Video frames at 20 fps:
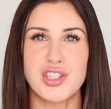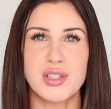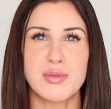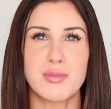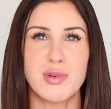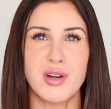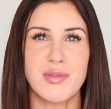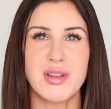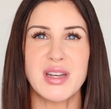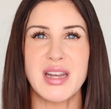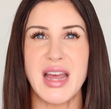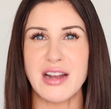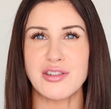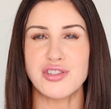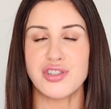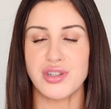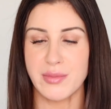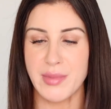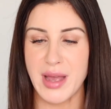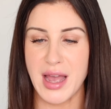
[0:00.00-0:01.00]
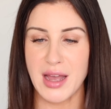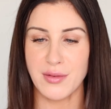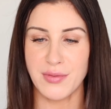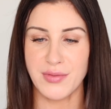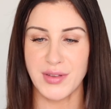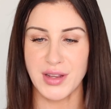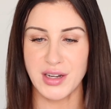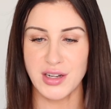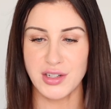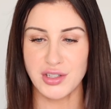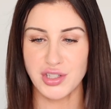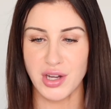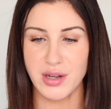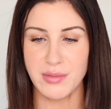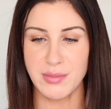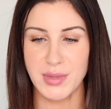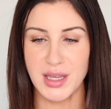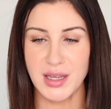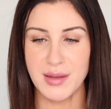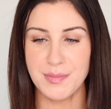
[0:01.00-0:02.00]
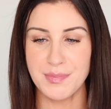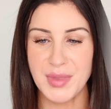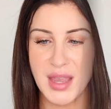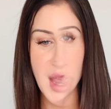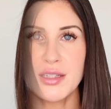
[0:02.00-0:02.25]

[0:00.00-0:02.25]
It's more of a natural matte finish on me.